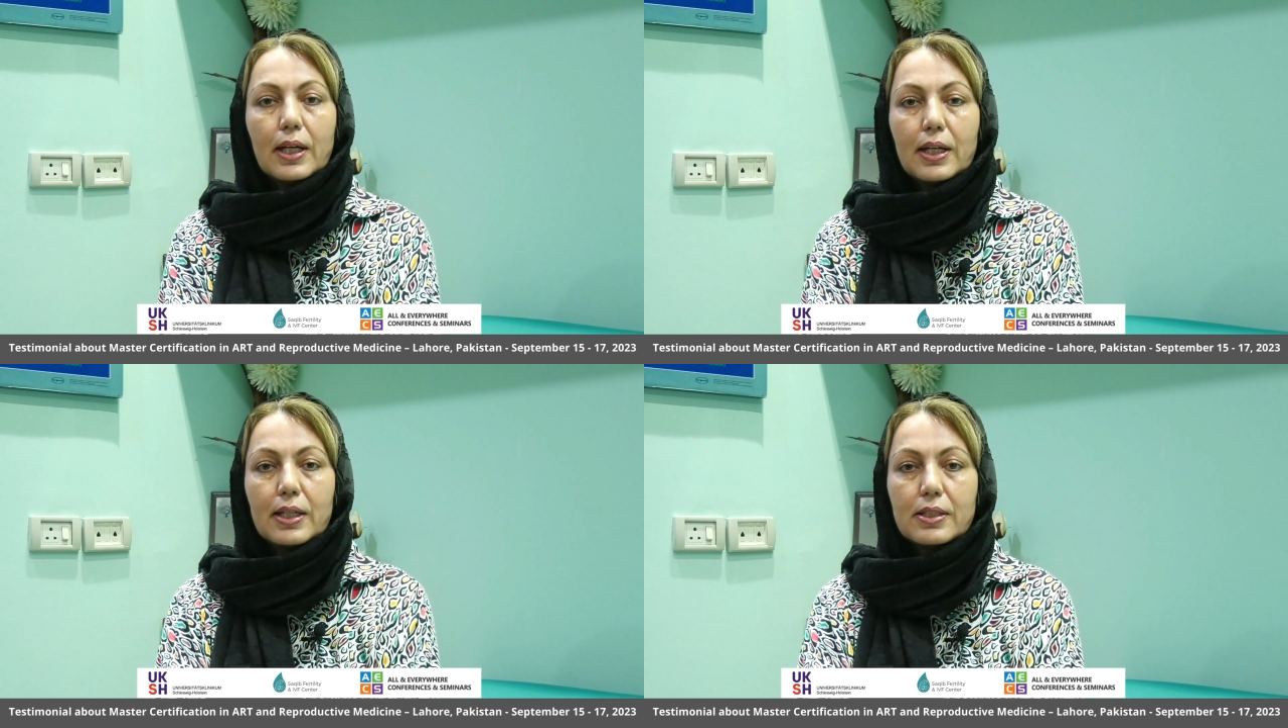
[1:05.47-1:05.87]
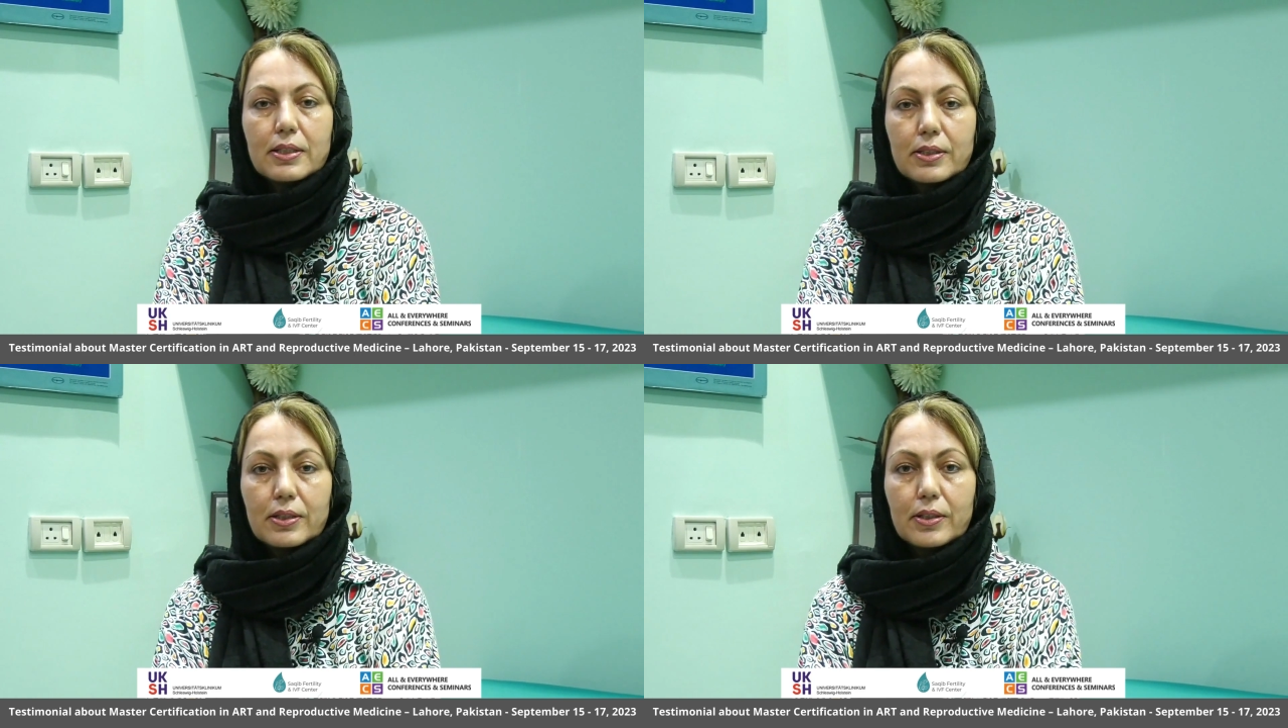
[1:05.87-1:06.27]
and
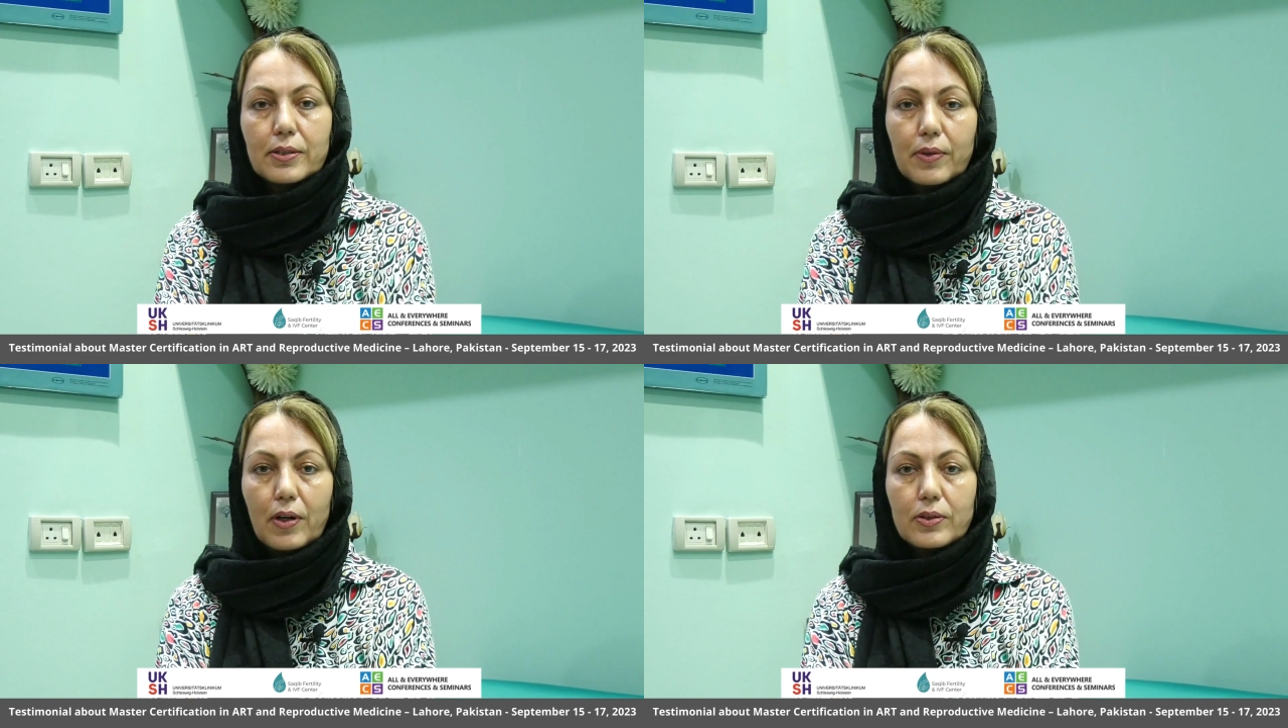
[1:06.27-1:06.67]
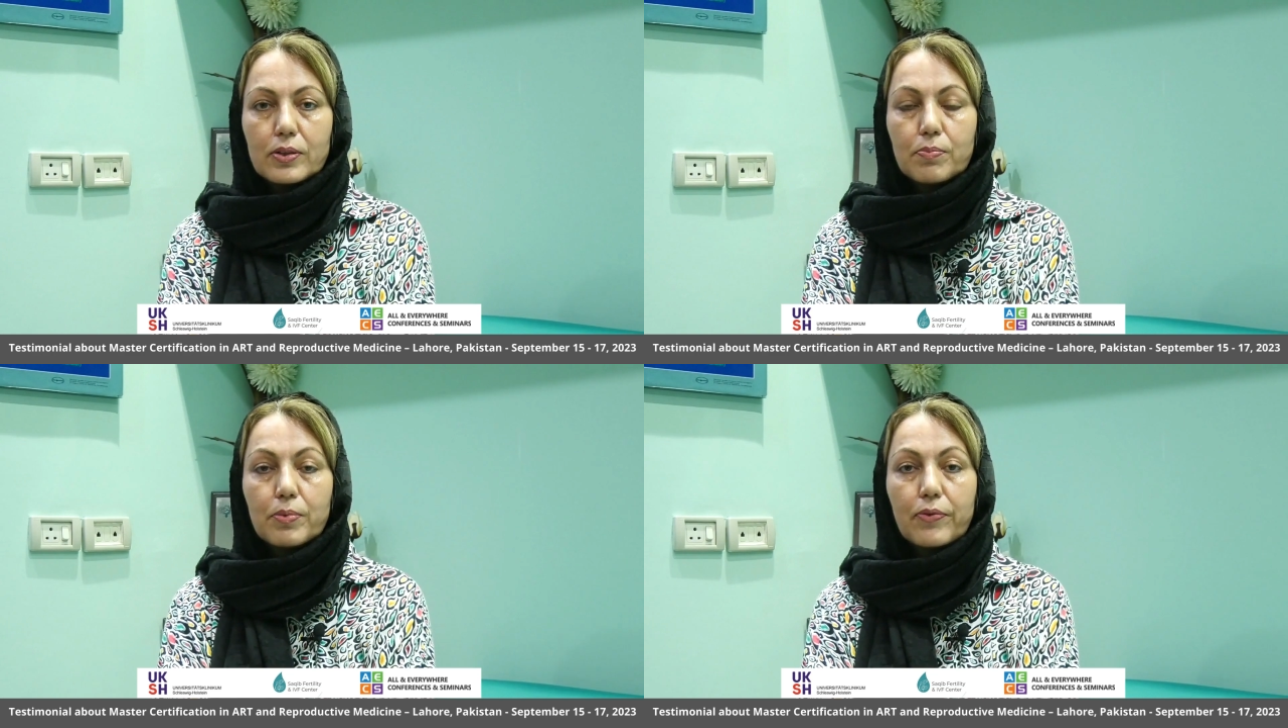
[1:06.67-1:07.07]

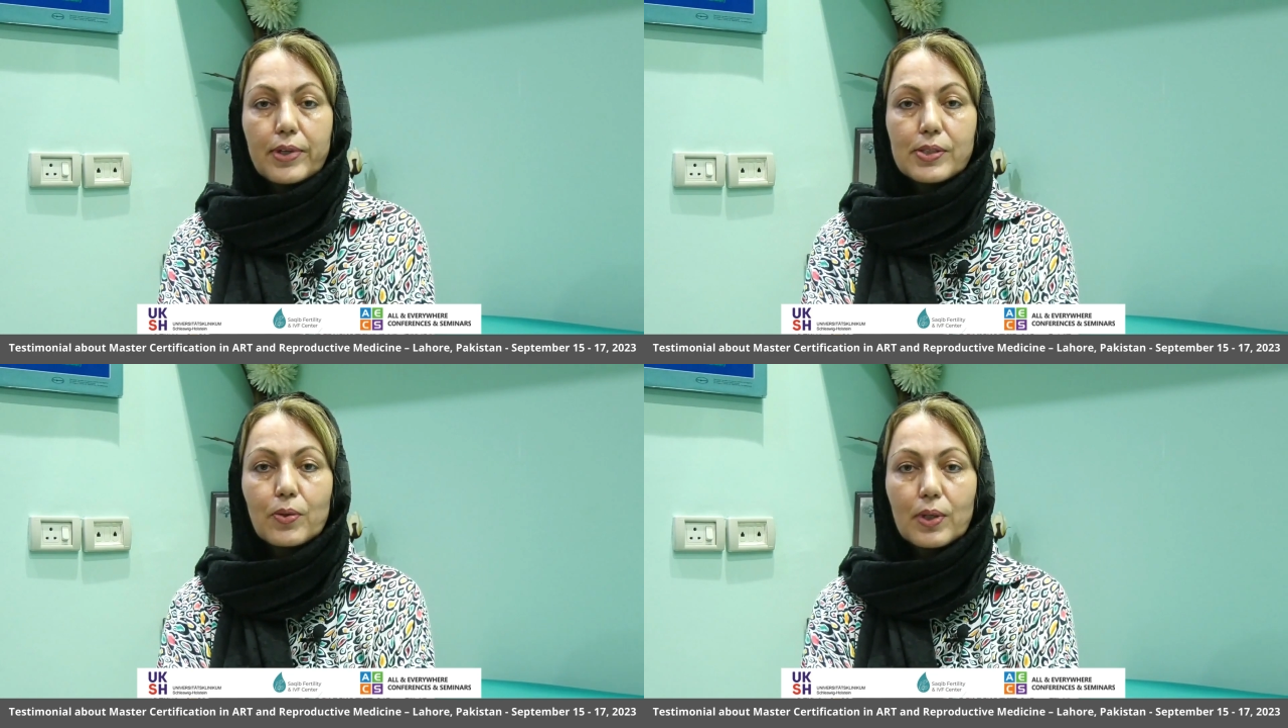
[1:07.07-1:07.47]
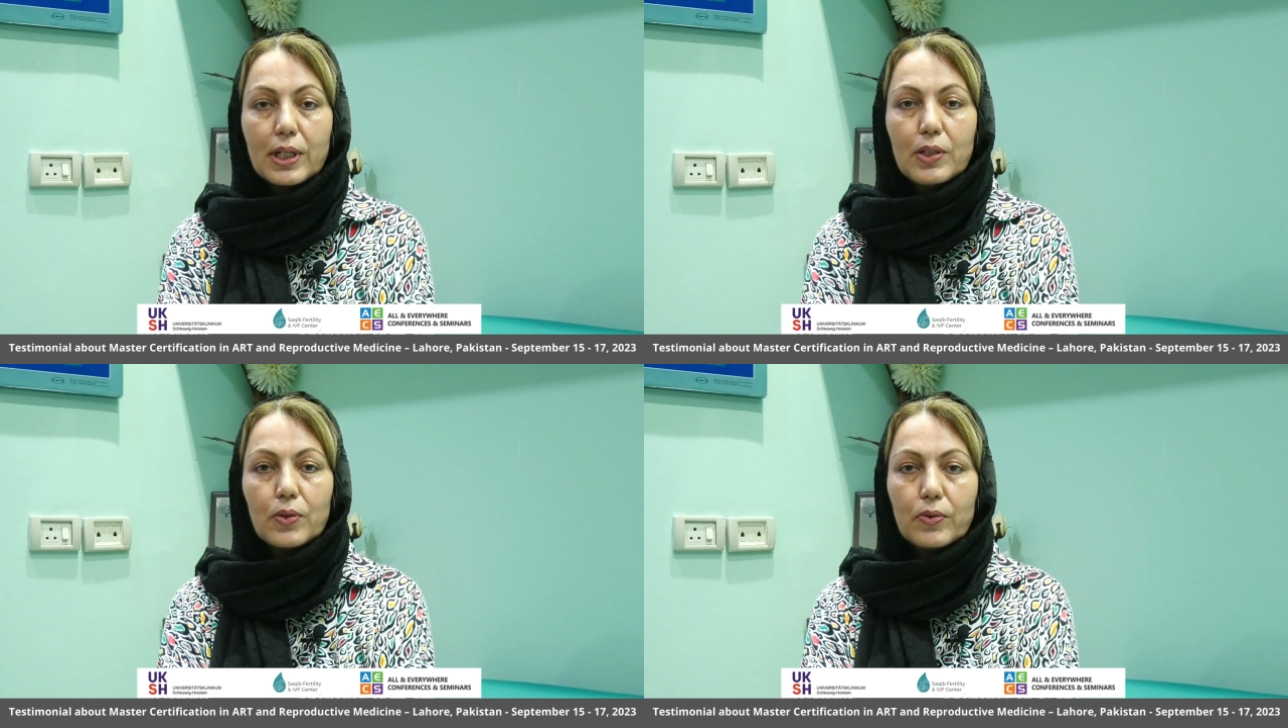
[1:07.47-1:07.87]
also Professor
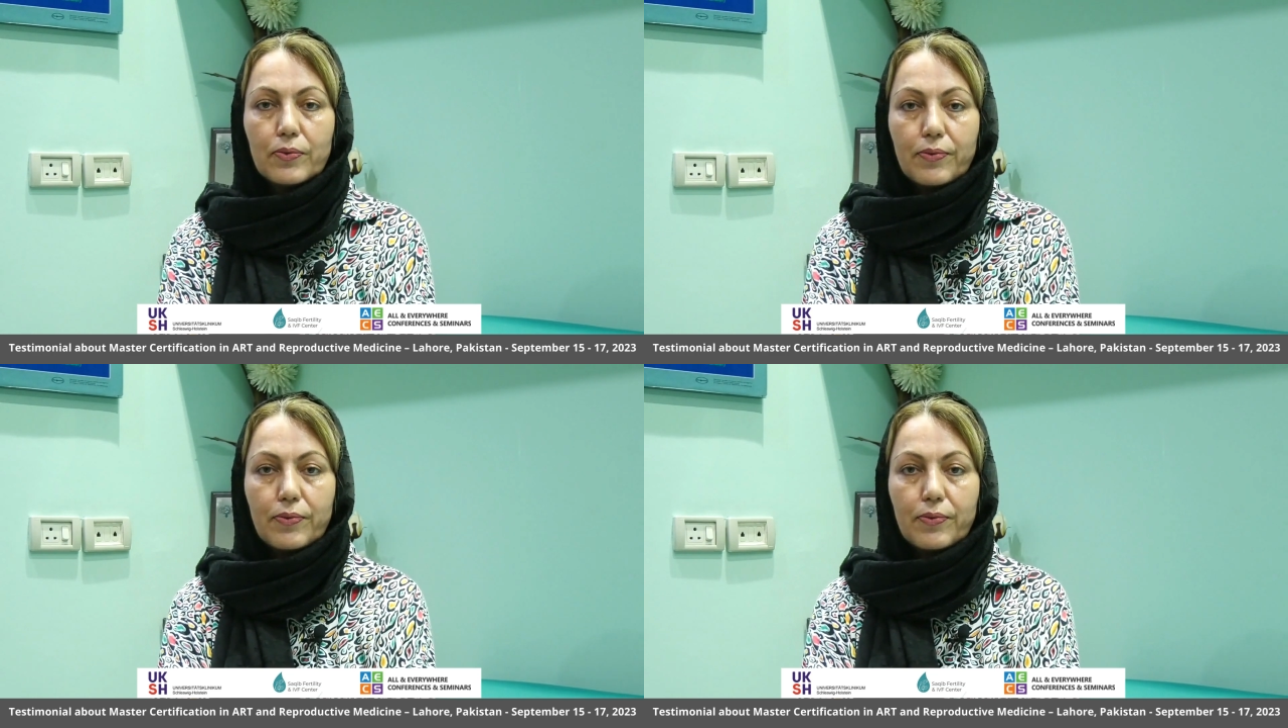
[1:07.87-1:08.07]
Lilo